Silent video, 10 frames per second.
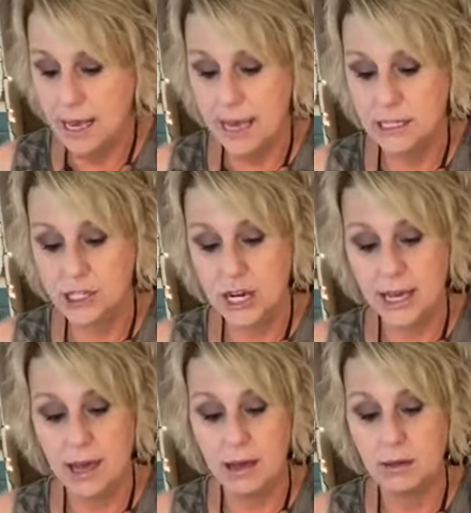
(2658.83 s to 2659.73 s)
and
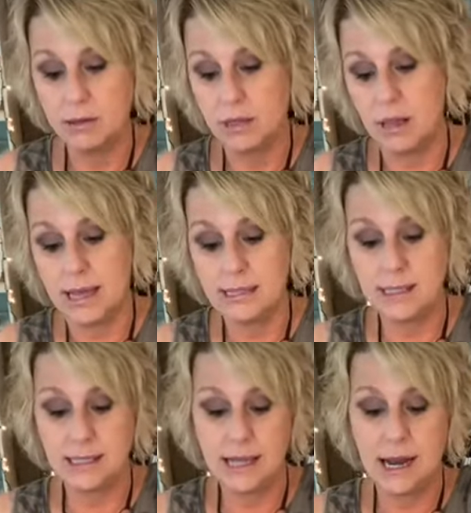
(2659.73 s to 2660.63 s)
check out the
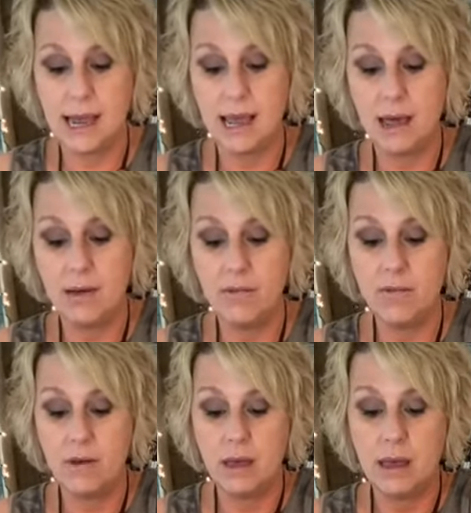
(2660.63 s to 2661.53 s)
classes that I have
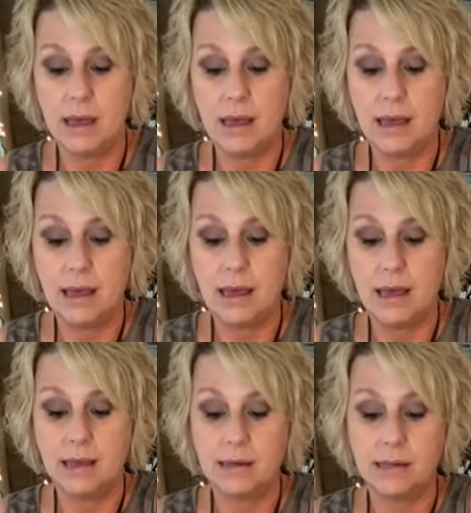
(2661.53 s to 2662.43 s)

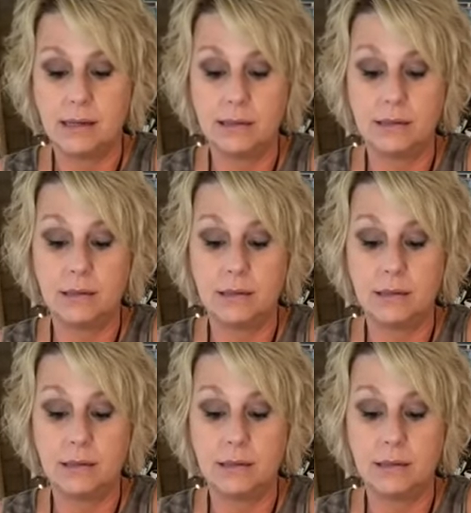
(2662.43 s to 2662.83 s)
and uh,